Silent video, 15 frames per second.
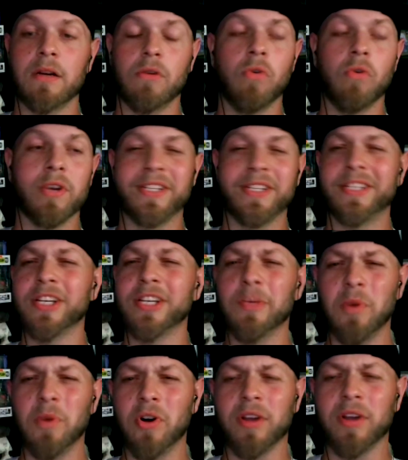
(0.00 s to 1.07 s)
or
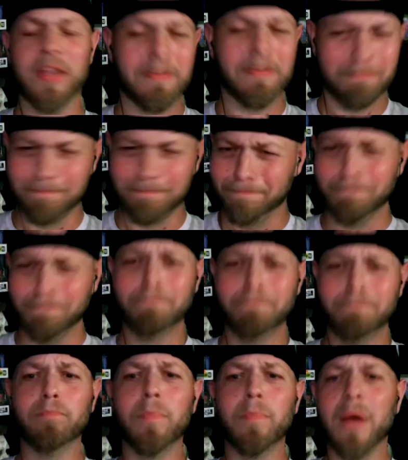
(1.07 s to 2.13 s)
SteelBook,
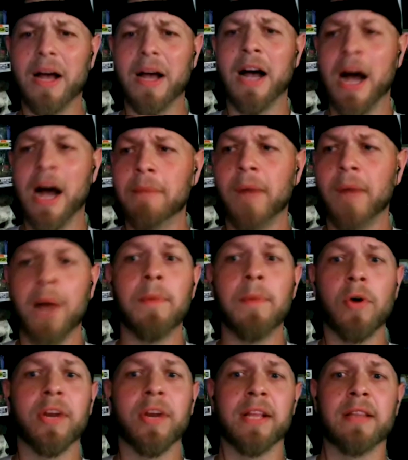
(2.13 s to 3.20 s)
I'm
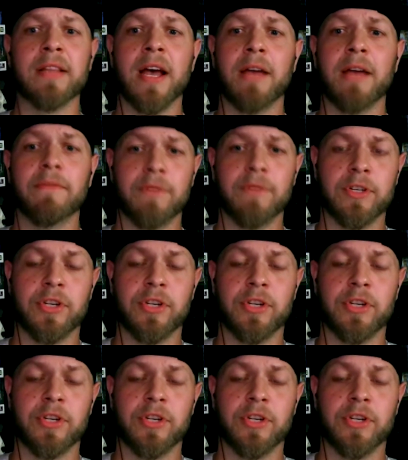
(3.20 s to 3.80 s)
owning that for